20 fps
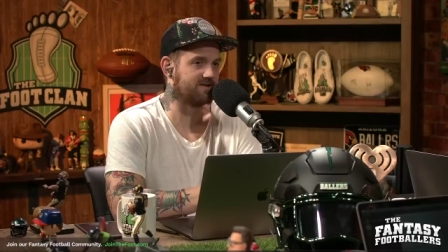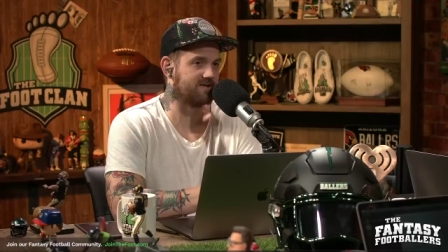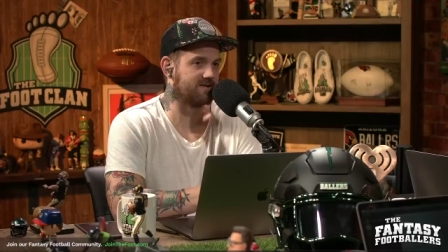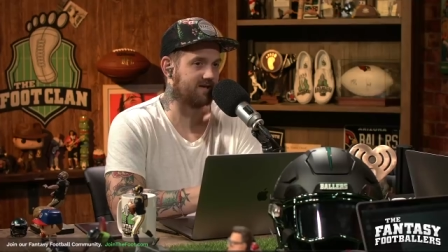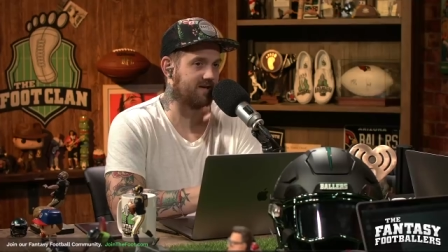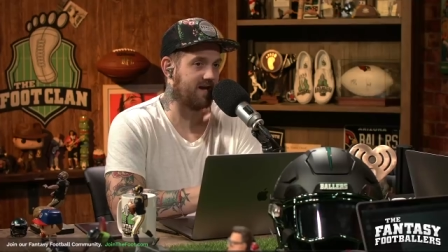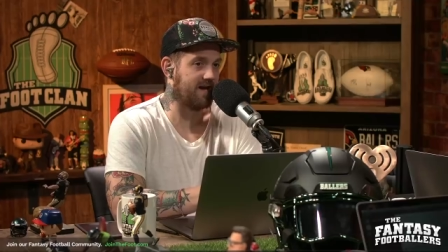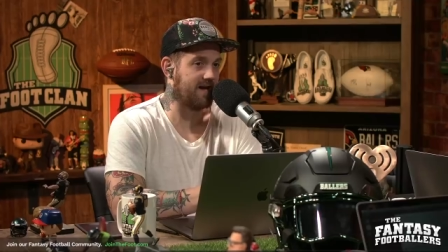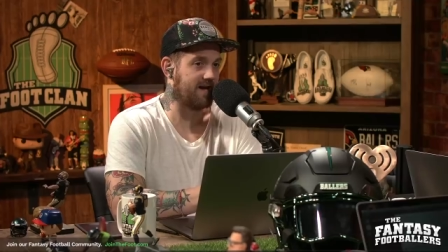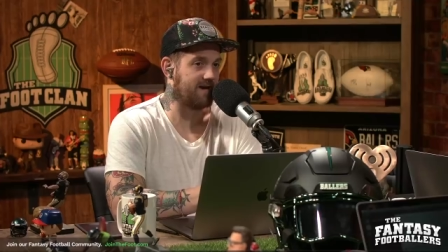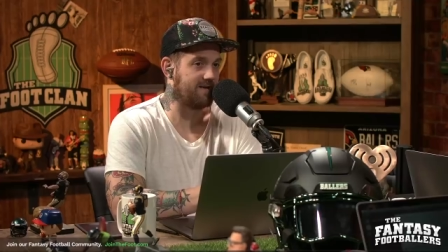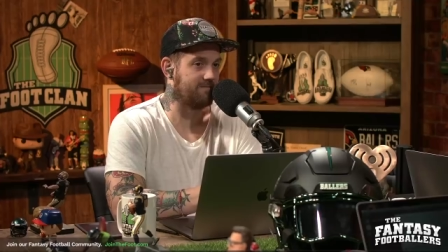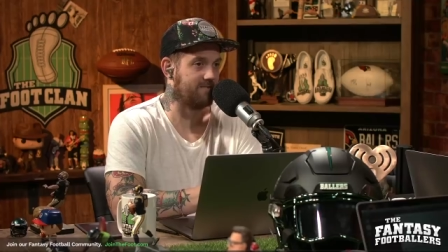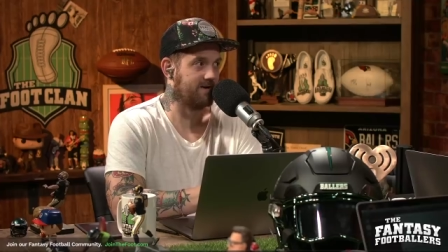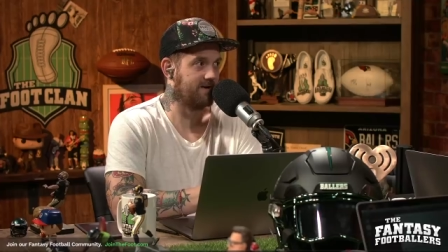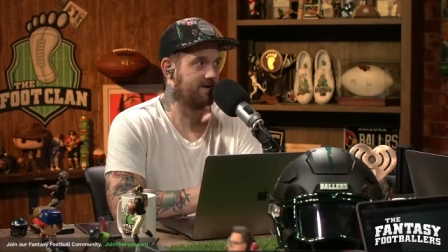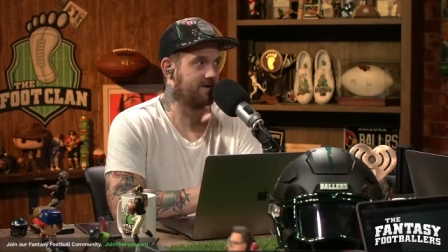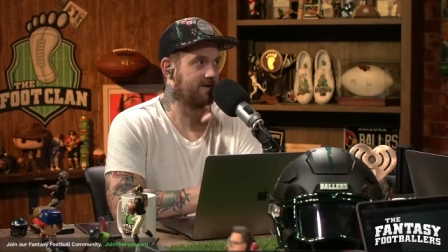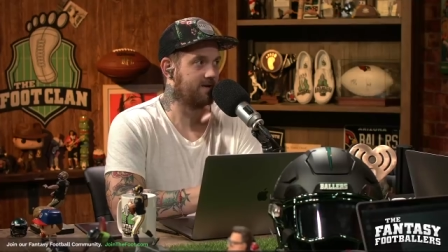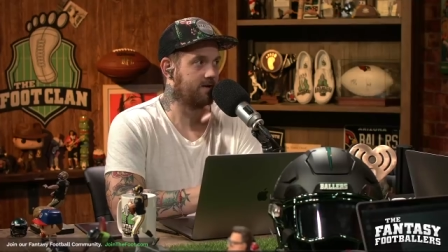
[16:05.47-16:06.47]
the game,
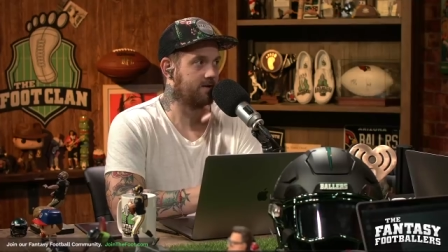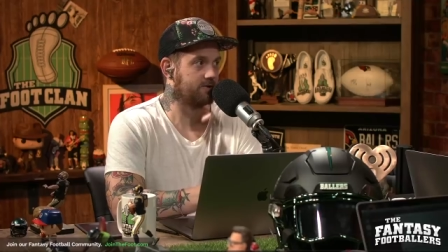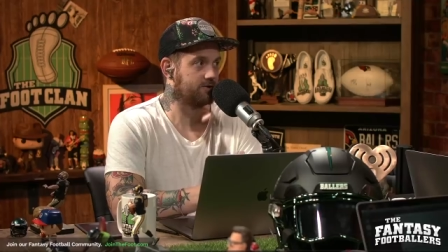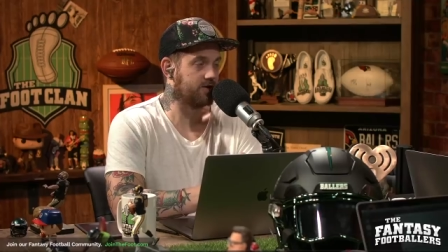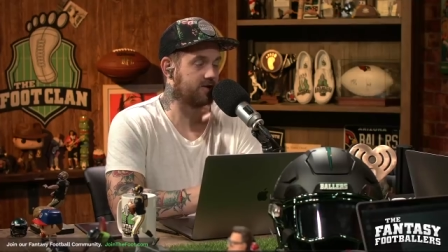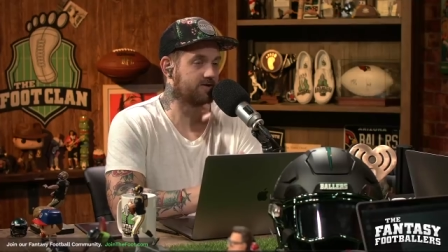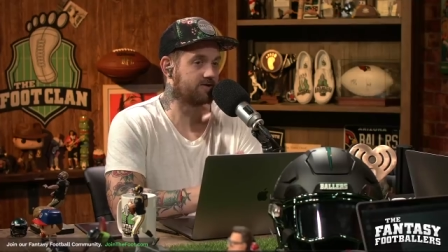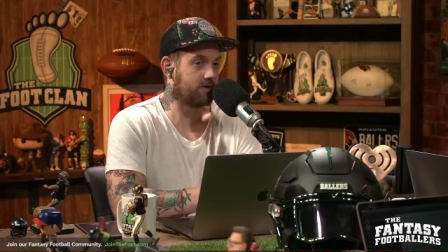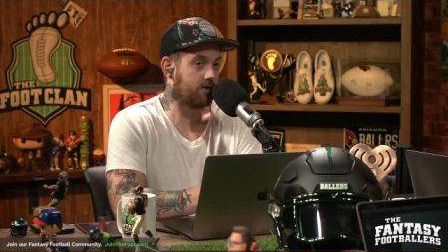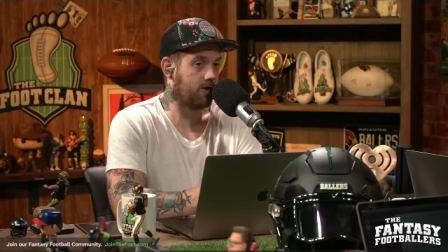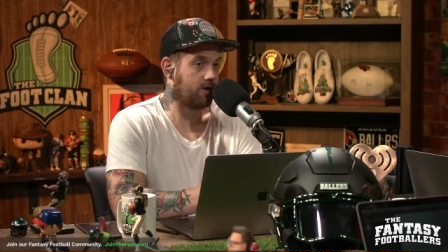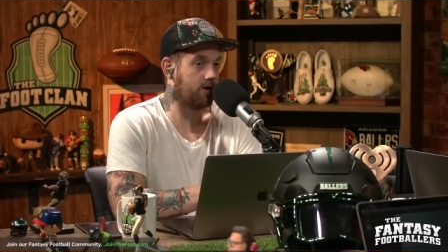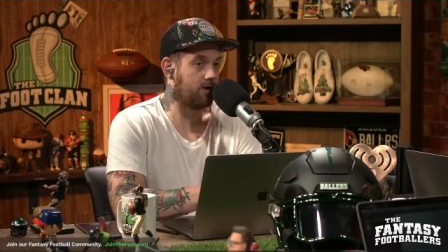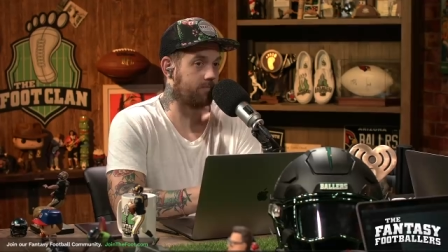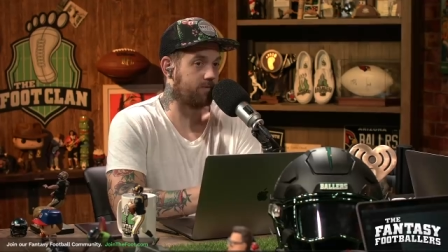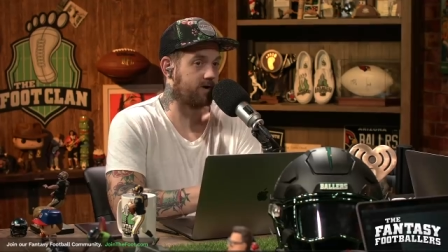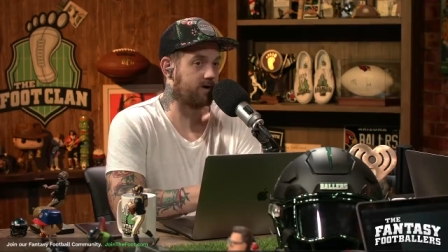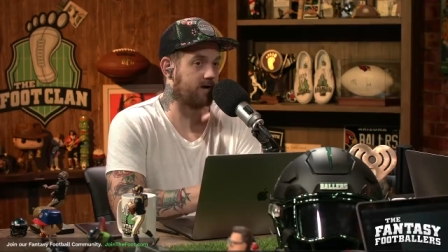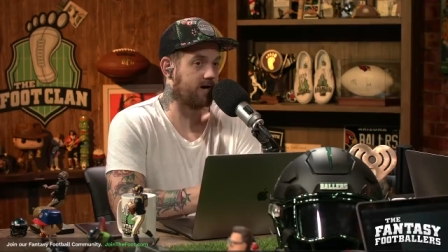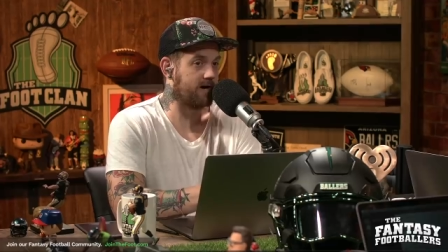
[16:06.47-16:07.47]
Justin
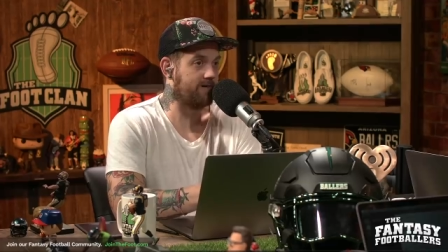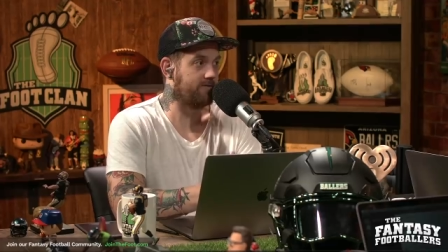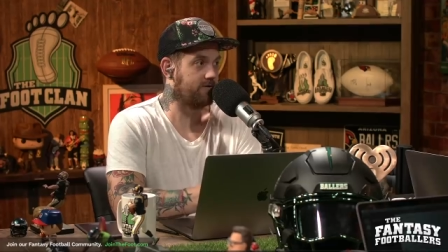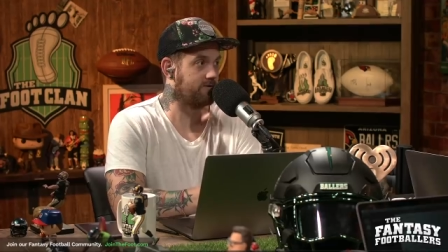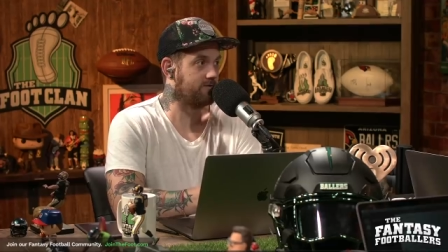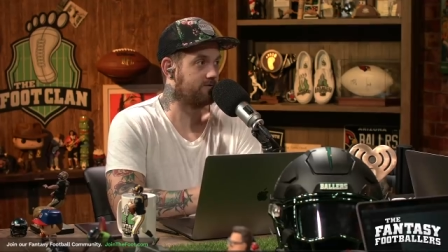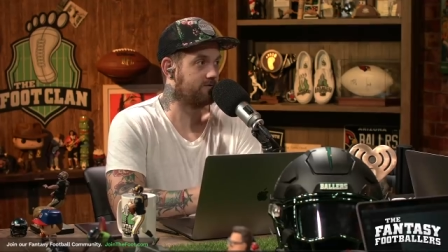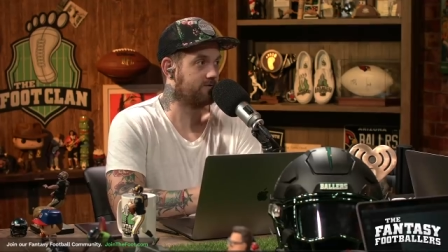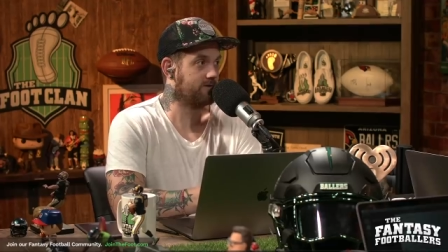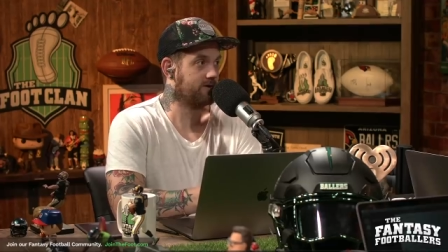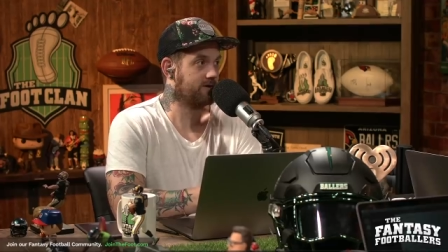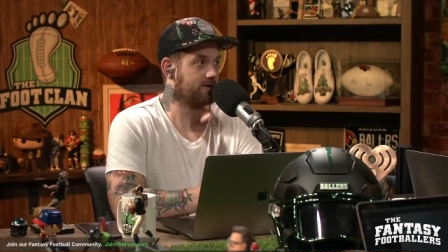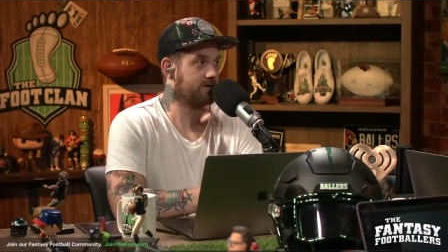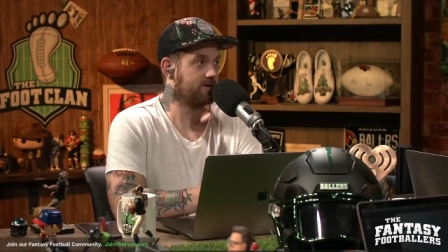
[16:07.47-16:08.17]
Herbert gave you